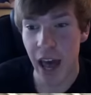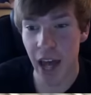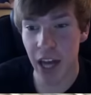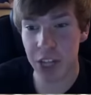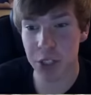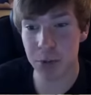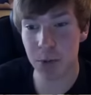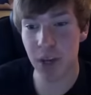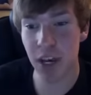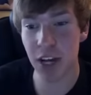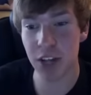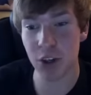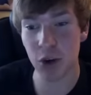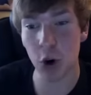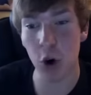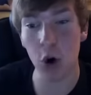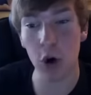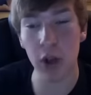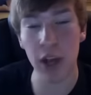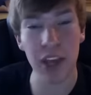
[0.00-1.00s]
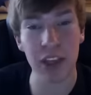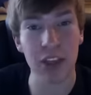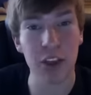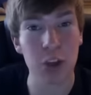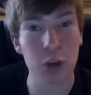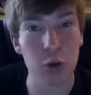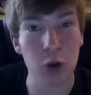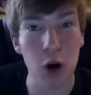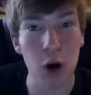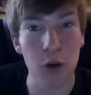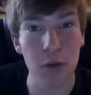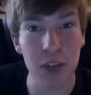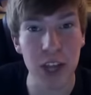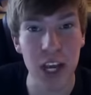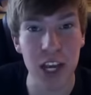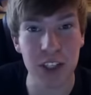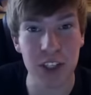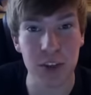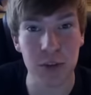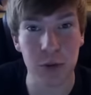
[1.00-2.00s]
and it's because all like the 12
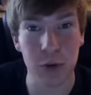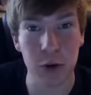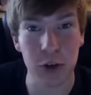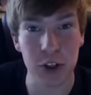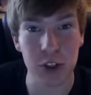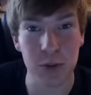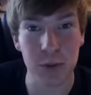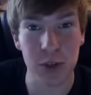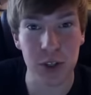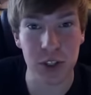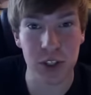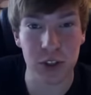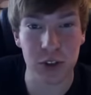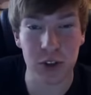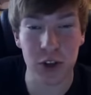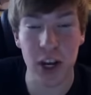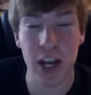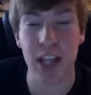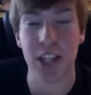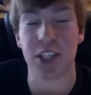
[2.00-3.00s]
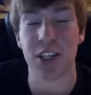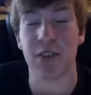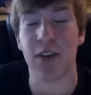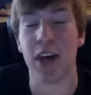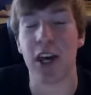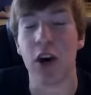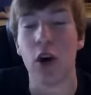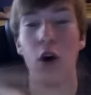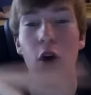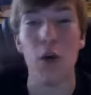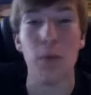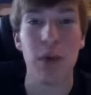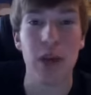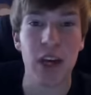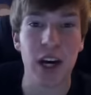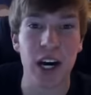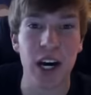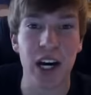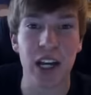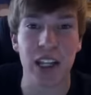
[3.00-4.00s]
days of Christmas trends have like all
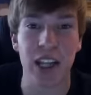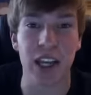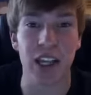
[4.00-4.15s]
begun,